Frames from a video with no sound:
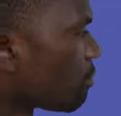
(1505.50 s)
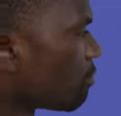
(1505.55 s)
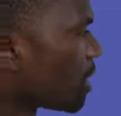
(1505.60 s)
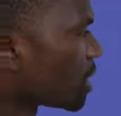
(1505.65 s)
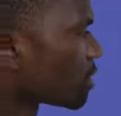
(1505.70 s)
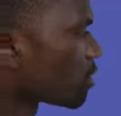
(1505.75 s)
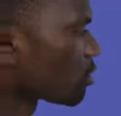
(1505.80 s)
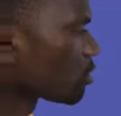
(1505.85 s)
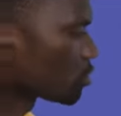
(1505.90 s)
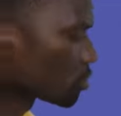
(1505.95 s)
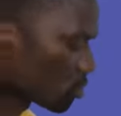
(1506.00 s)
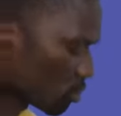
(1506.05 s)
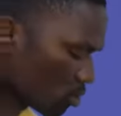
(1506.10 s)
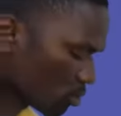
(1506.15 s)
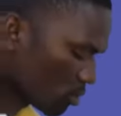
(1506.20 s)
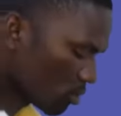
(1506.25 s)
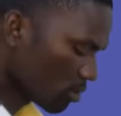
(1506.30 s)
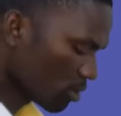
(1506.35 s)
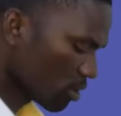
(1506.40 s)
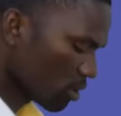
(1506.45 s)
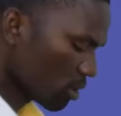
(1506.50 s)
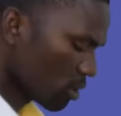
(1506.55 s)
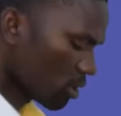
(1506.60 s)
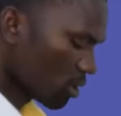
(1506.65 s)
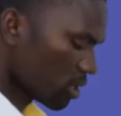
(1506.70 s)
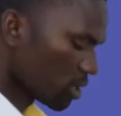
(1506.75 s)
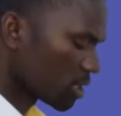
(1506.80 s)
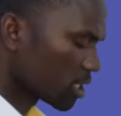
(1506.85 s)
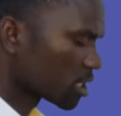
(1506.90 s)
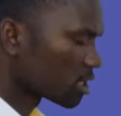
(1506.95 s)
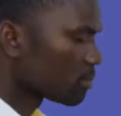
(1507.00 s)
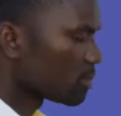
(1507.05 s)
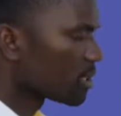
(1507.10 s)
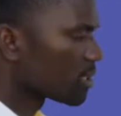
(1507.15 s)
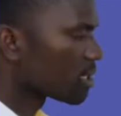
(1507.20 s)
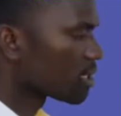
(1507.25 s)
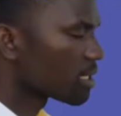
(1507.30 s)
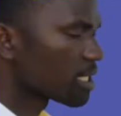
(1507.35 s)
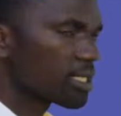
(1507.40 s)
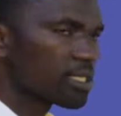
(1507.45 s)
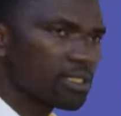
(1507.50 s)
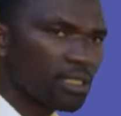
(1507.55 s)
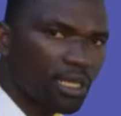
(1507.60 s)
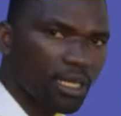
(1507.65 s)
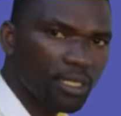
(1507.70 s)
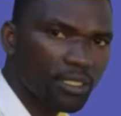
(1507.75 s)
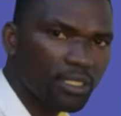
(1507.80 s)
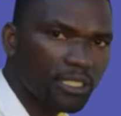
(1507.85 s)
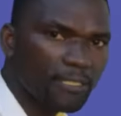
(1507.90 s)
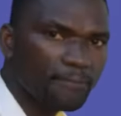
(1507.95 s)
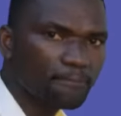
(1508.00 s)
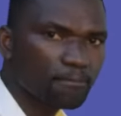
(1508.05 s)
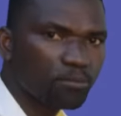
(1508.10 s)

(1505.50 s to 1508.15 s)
But also it has been said that